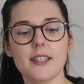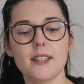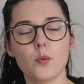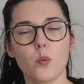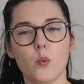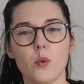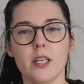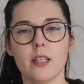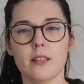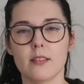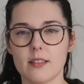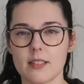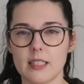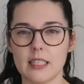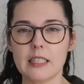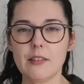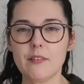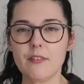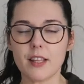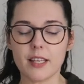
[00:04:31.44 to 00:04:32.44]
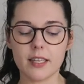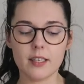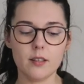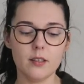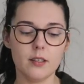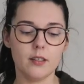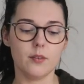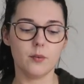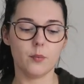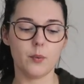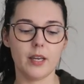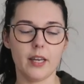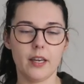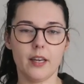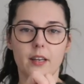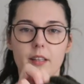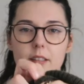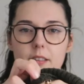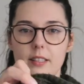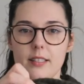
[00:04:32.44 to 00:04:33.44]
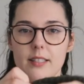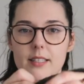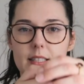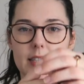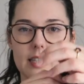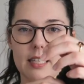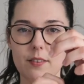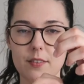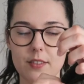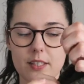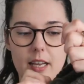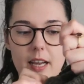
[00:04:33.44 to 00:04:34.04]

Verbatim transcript: this weird sleeve thing where the sleeves